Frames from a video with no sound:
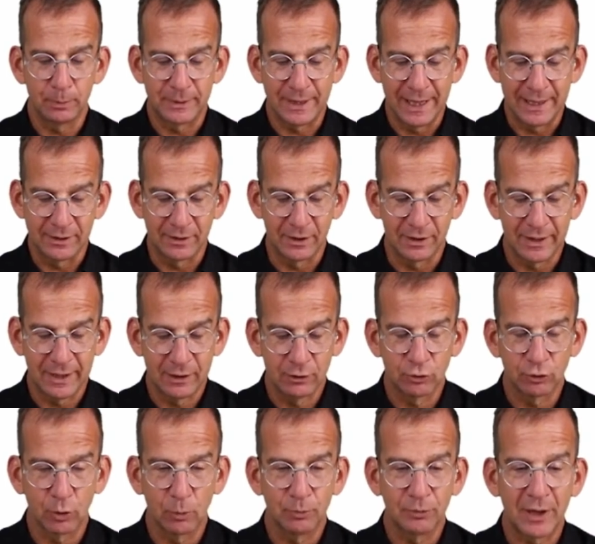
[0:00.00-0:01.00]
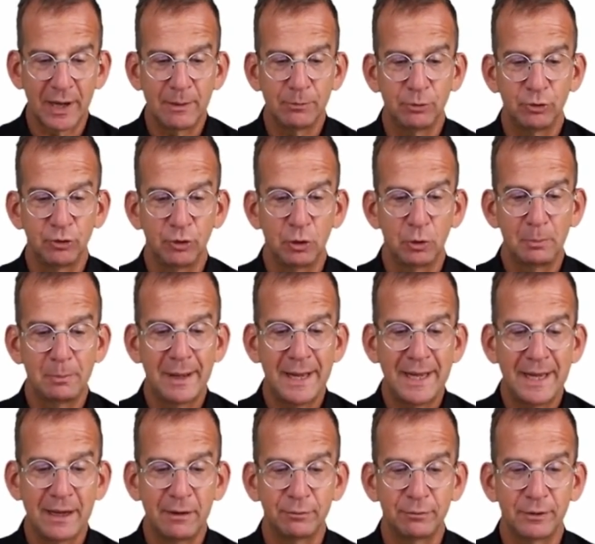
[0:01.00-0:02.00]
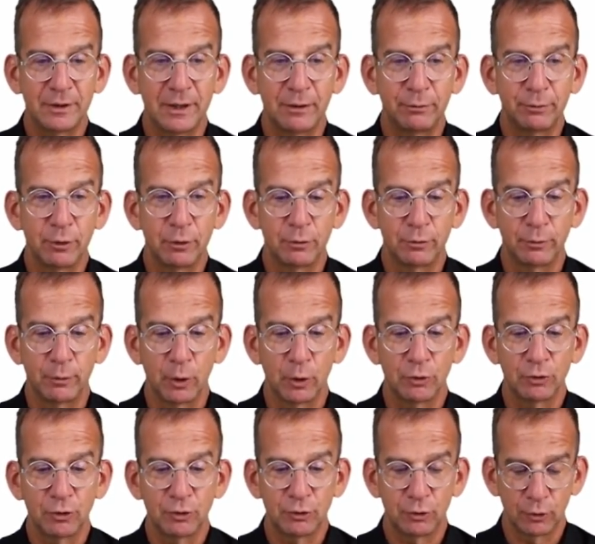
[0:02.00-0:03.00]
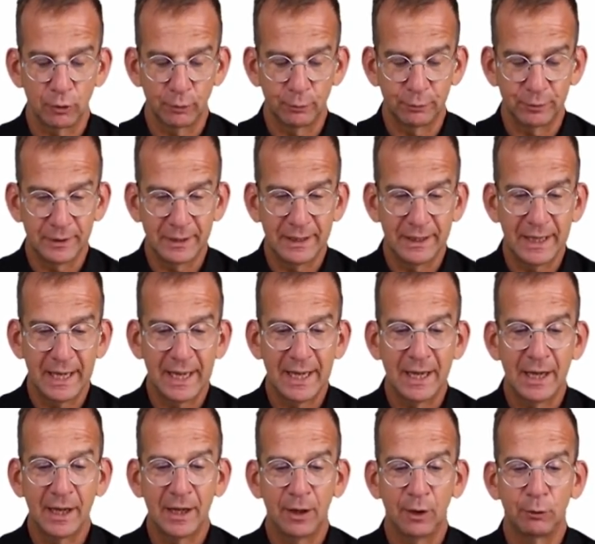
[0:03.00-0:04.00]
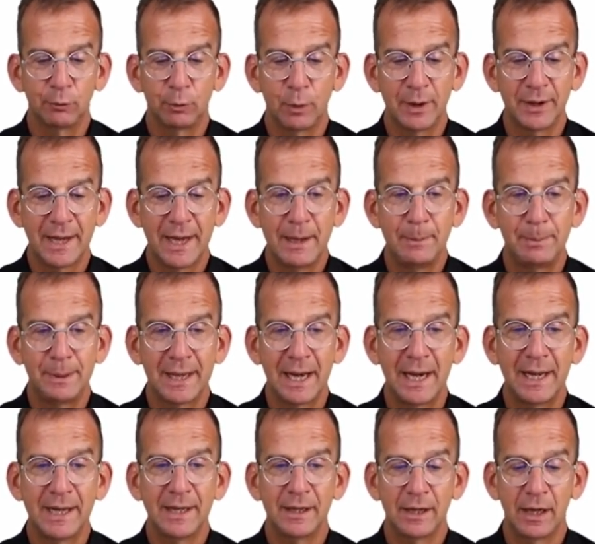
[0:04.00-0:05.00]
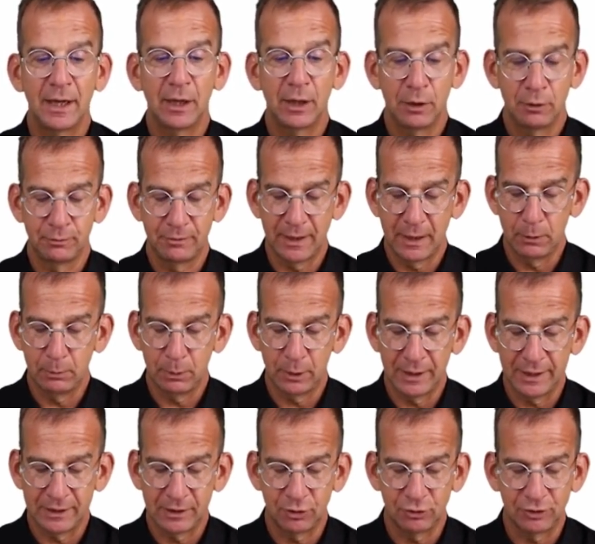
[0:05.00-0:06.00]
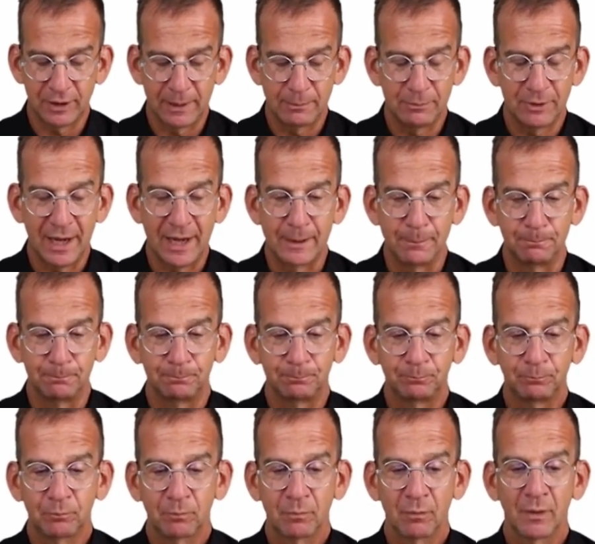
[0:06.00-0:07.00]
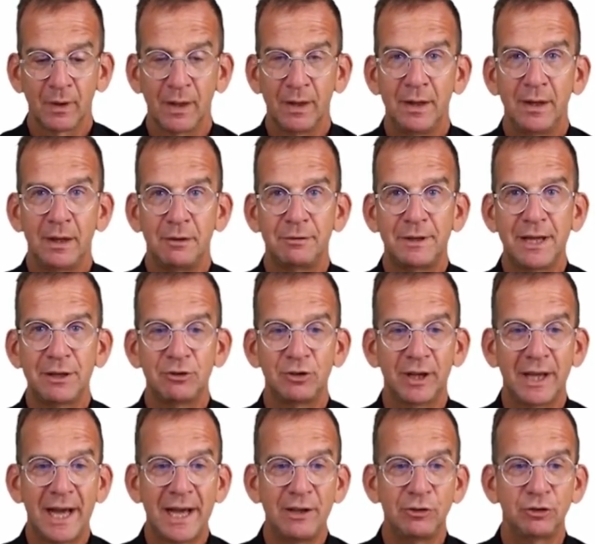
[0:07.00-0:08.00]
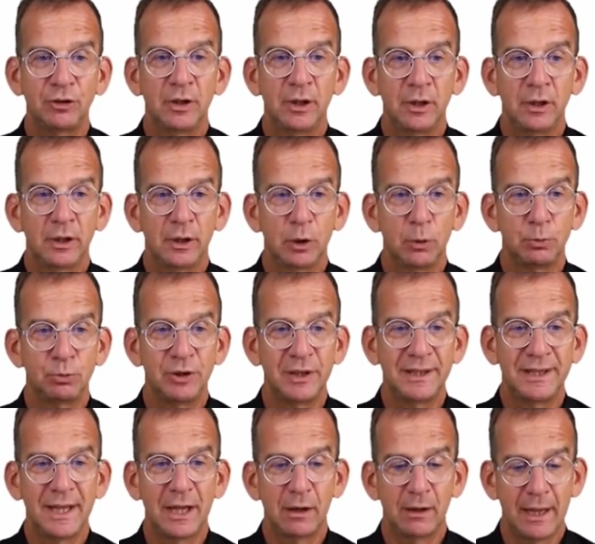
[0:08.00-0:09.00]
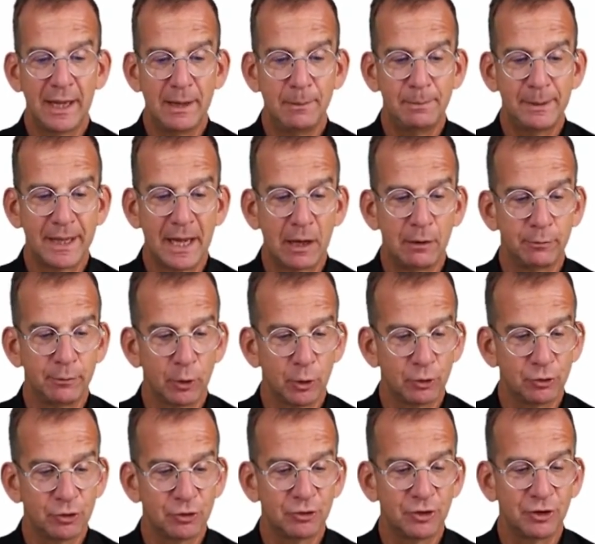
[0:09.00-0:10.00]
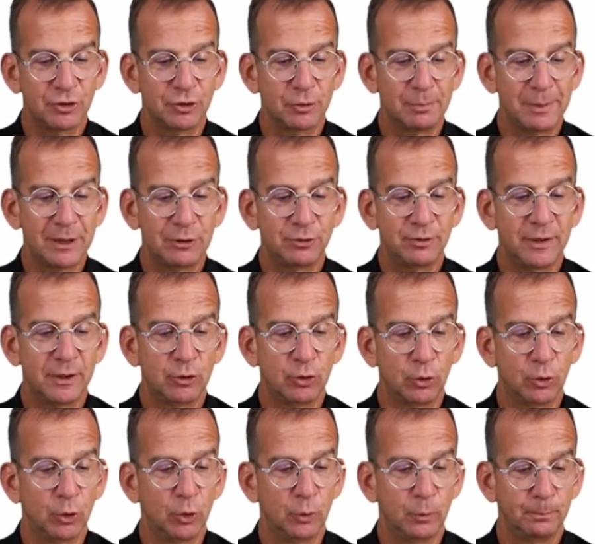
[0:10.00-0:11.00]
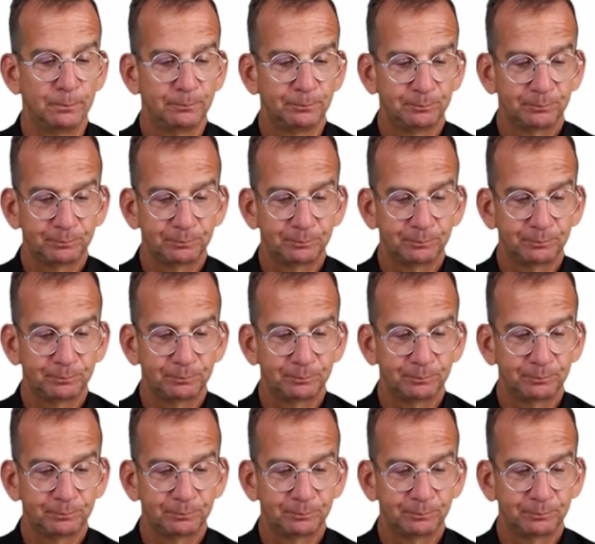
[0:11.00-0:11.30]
updated, and sometimes you may have different versions of one API available at the same time. If that's the case, kubectl API versions is the best thing to do.